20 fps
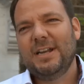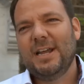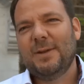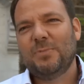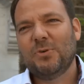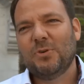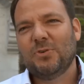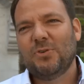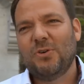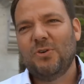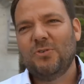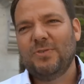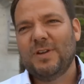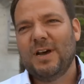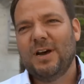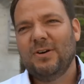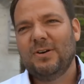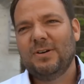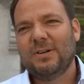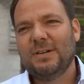Ladbroke Grove
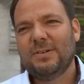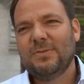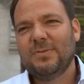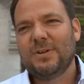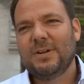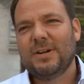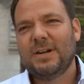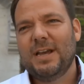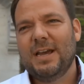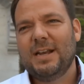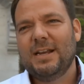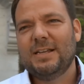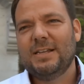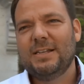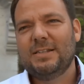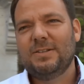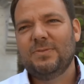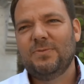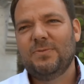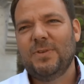now. We're at
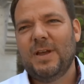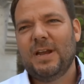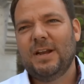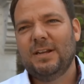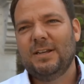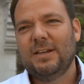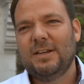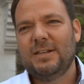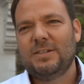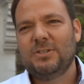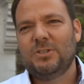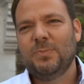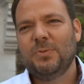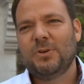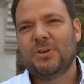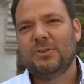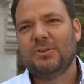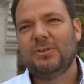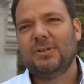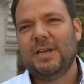a regular and
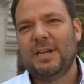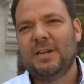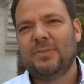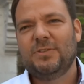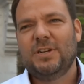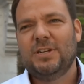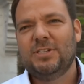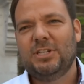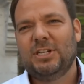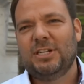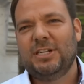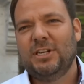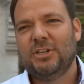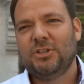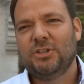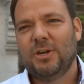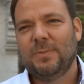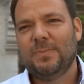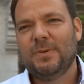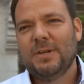typical tenancy cleaning
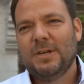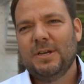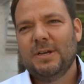job.